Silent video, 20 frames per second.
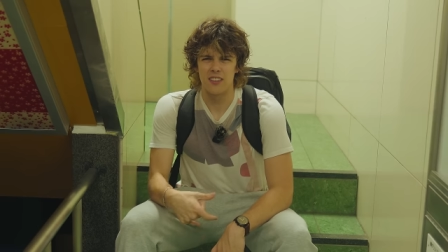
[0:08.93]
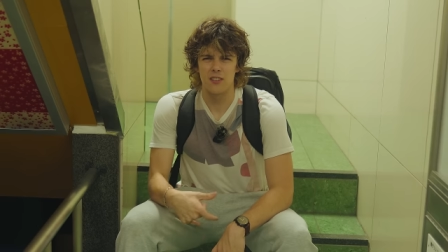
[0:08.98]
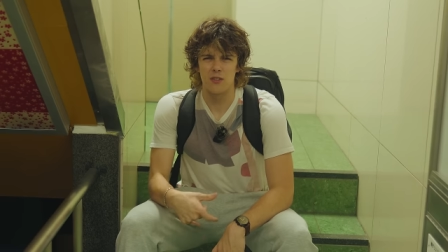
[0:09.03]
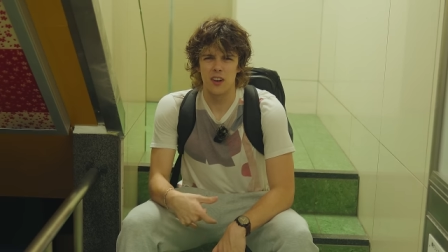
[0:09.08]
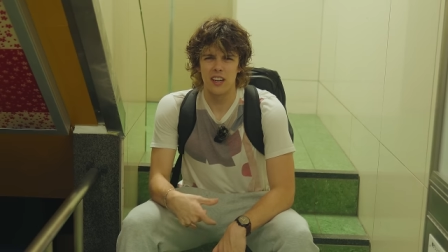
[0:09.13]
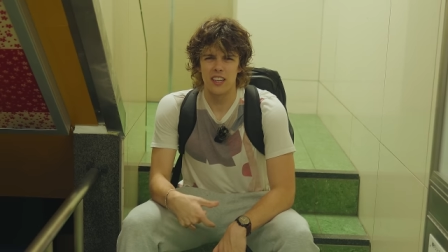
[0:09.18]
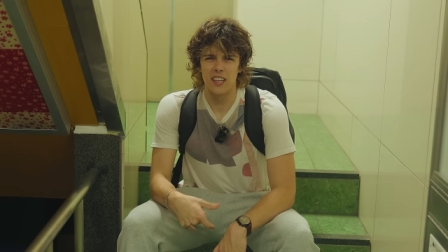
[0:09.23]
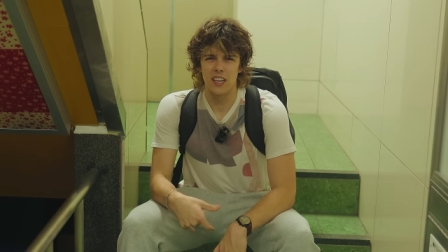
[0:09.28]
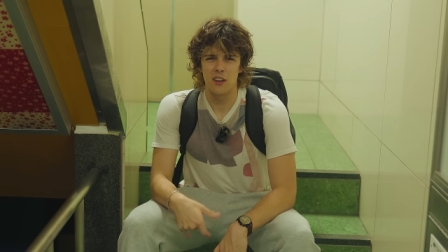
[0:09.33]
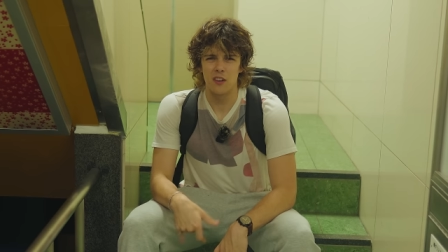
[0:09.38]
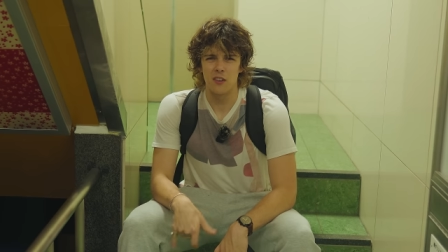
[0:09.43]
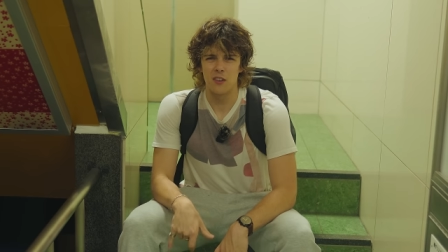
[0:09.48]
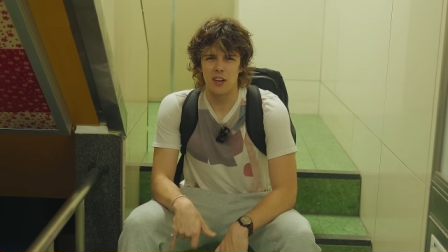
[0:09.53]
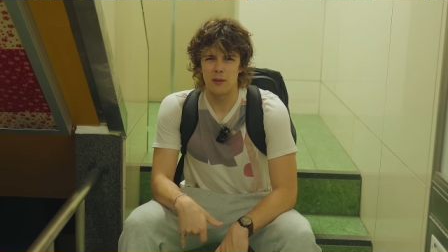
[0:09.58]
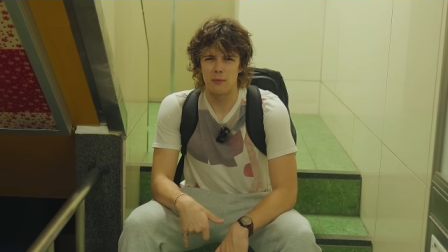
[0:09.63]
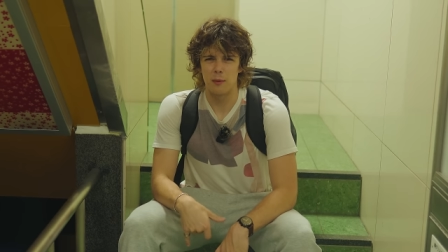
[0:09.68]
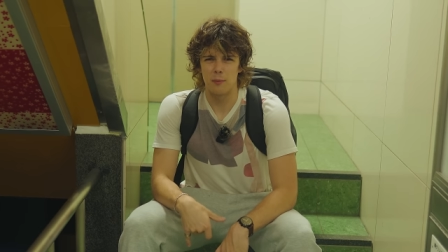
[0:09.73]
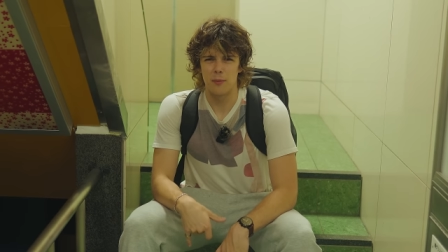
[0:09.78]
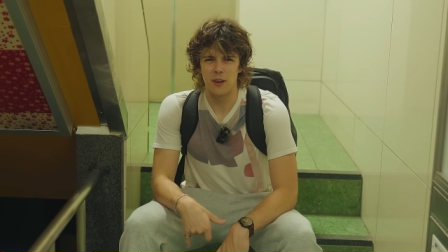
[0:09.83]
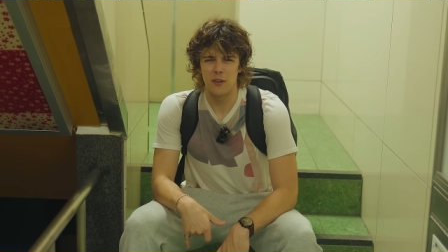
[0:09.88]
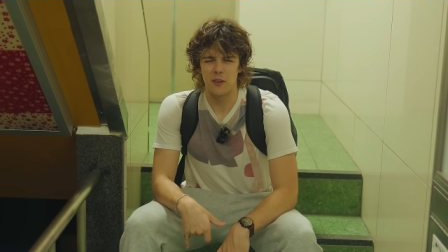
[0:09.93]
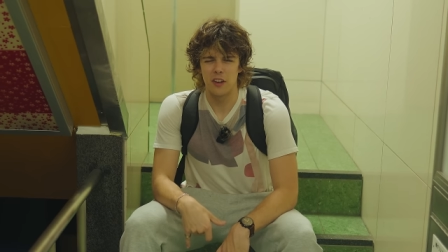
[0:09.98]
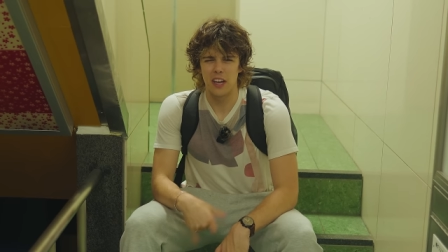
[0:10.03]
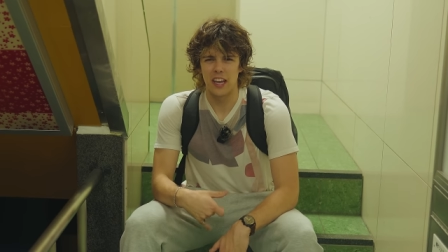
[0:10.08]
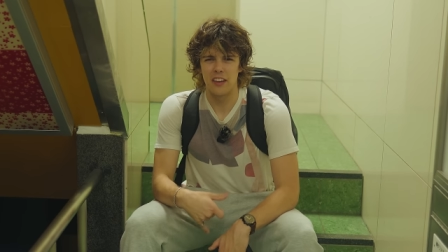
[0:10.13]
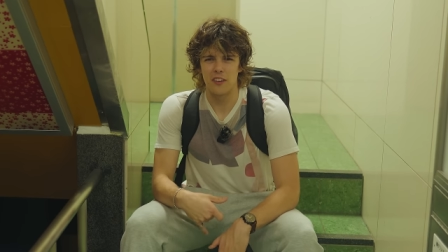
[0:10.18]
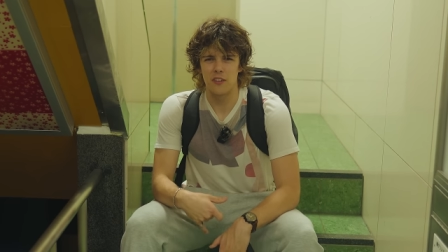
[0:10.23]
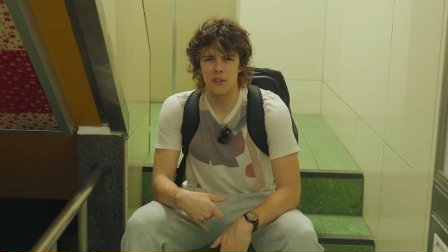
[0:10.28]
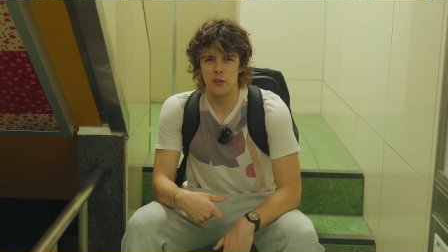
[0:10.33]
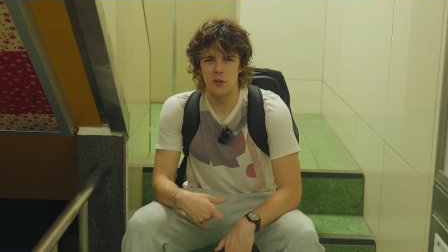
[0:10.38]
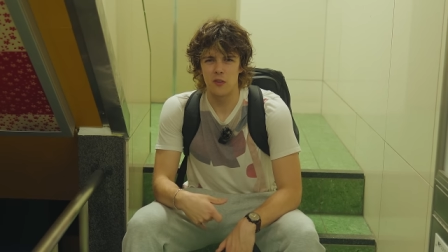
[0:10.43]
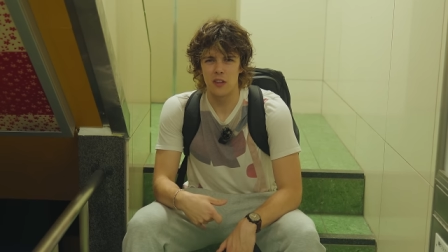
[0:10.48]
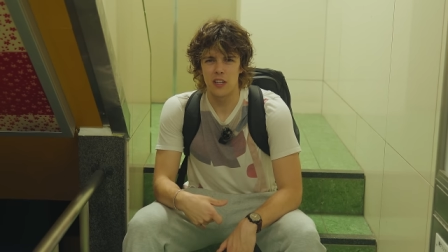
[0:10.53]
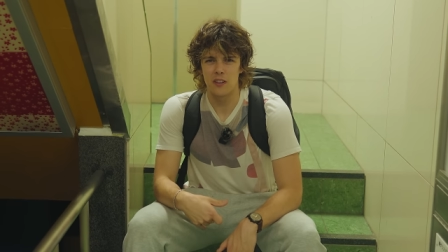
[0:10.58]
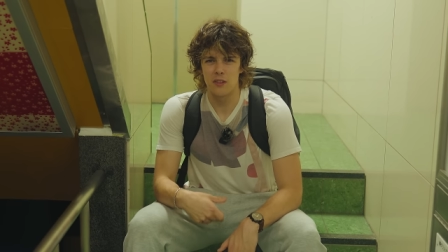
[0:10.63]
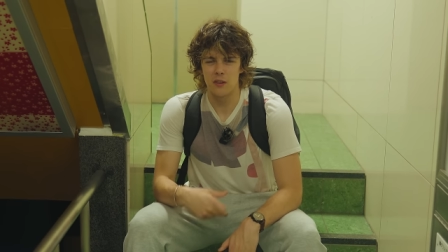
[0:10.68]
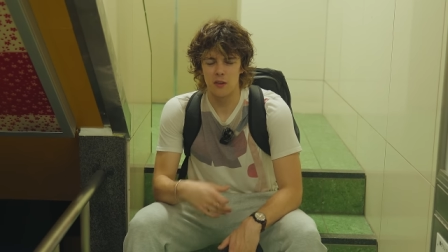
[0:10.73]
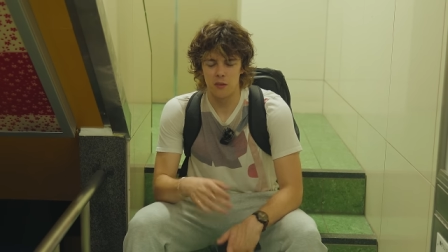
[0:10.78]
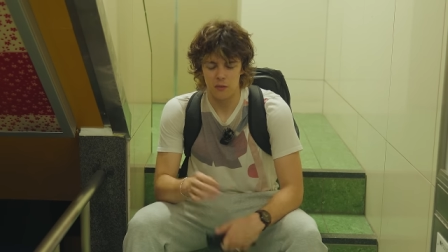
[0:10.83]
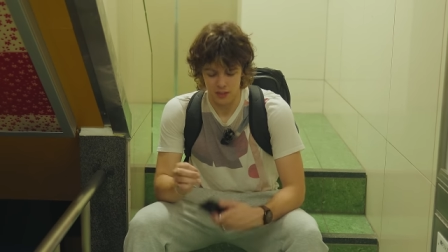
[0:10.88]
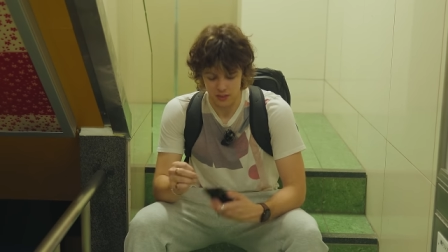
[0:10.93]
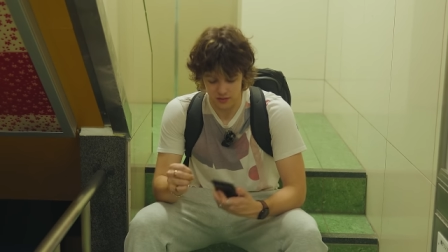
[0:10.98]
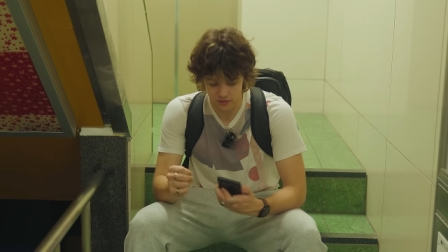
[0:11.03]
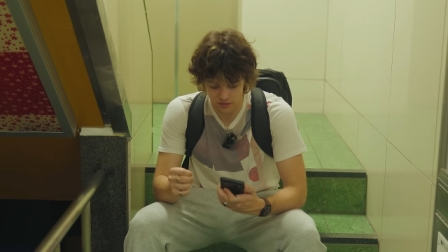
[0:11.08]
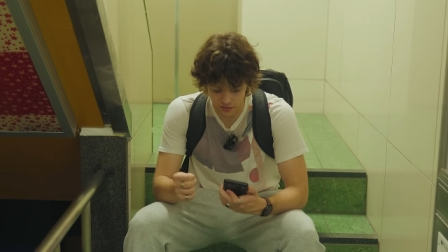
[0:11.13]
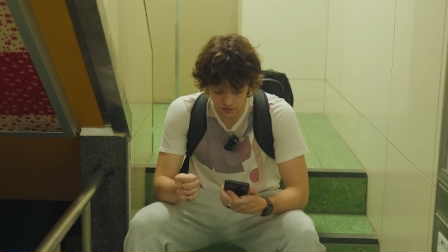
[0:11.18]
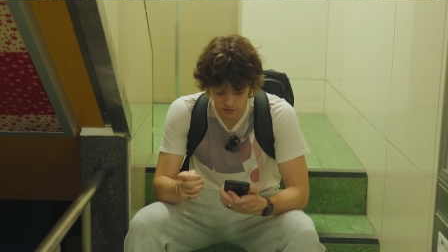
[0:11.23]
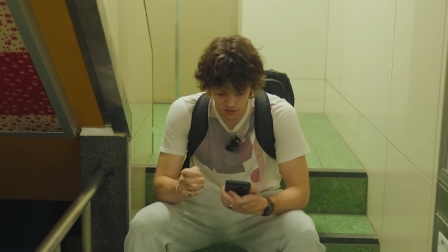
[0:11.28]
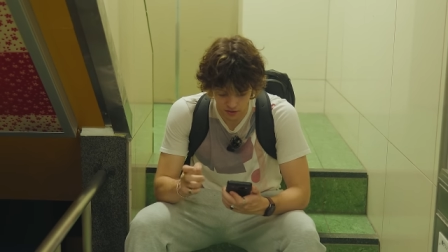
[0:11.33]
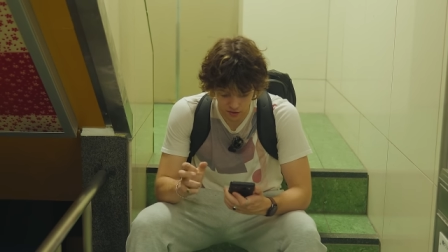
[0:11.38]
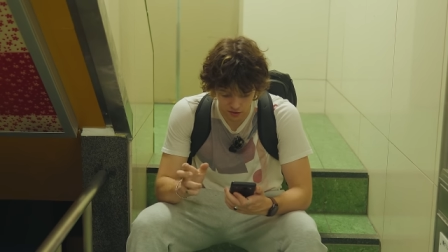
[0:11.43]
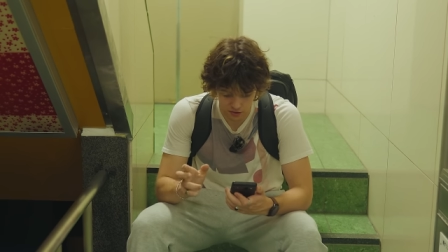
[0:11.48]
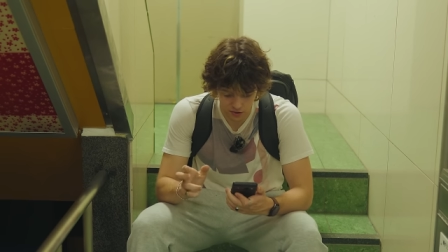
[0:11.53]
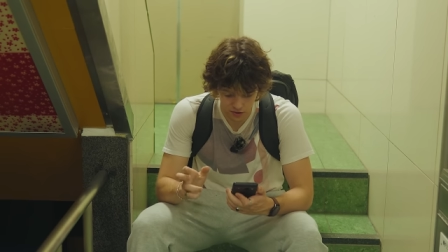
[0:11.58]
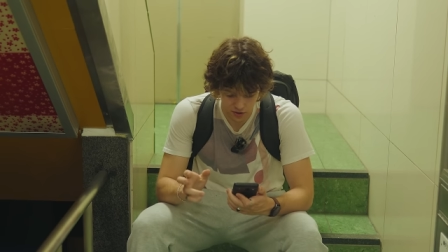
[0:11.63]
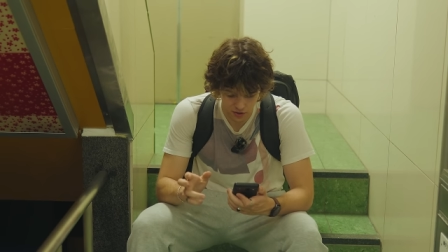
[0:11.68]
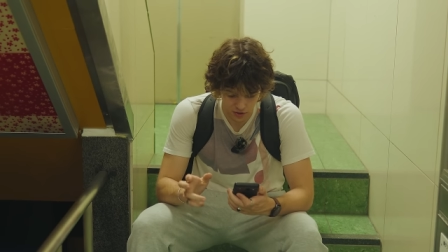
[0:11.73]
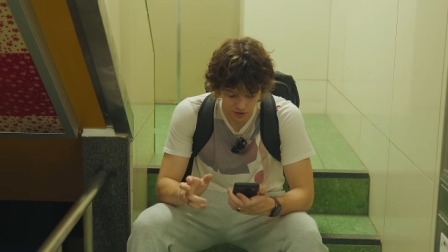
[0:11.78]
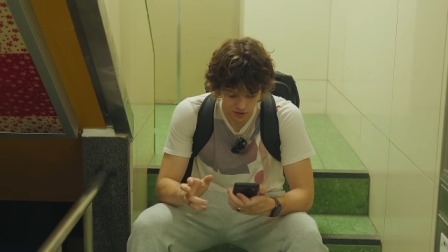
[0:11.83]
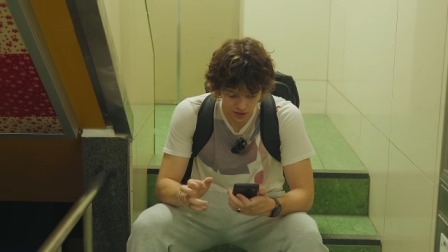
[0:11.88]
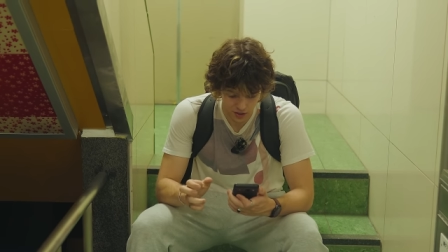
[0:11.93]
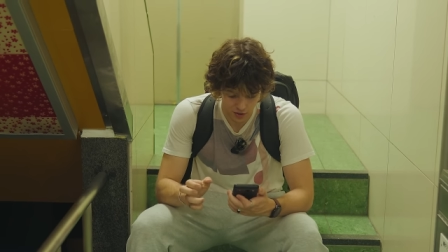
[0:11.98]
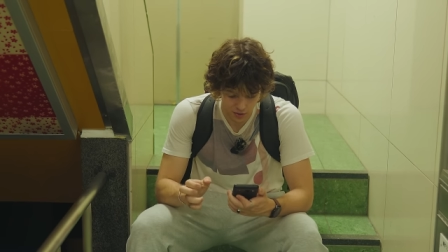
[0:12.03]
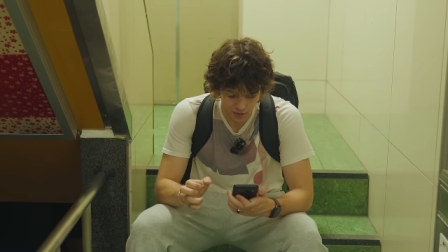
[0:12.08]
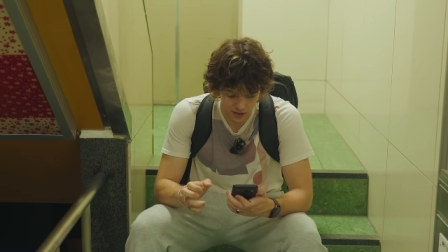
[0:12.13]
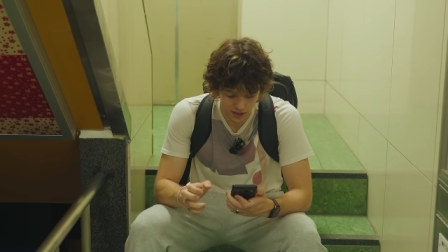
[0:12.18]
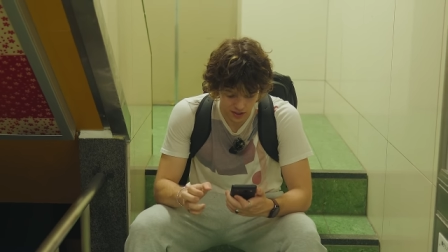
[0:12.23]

As of right now, I'm about N2 level, which for those who don't know,